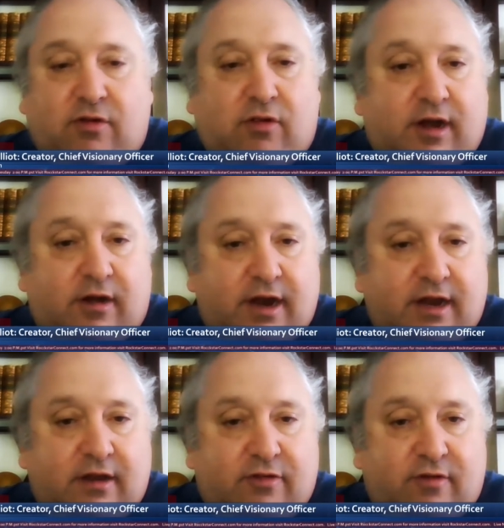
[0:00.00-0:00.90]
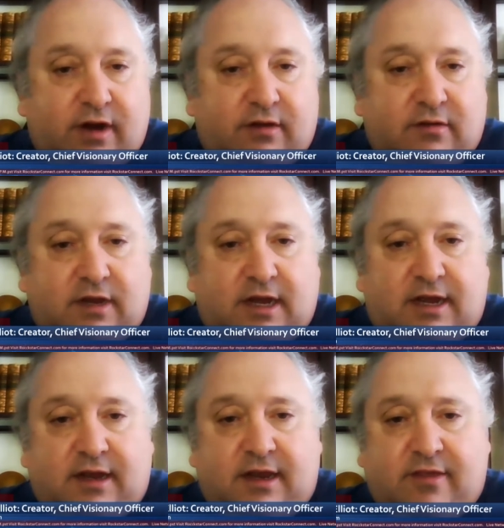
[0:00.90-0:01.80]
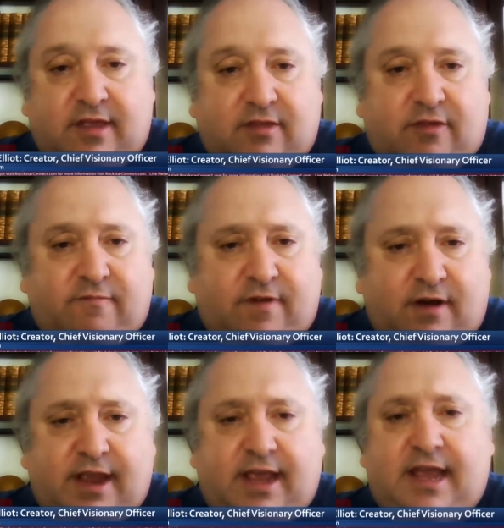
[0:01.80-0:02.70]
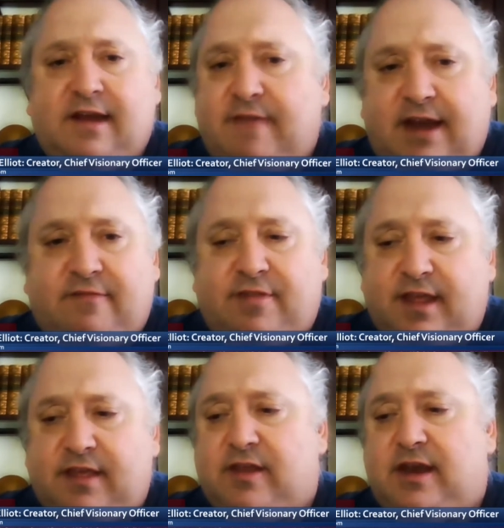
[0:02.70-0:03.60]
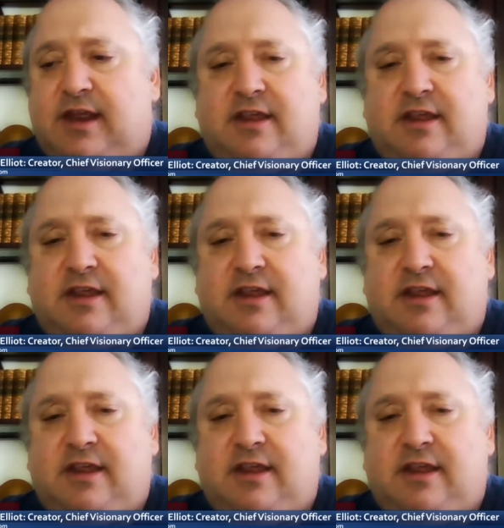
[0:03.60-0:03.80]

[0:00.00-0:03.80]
culinary industry. He's done some very innovative things in it.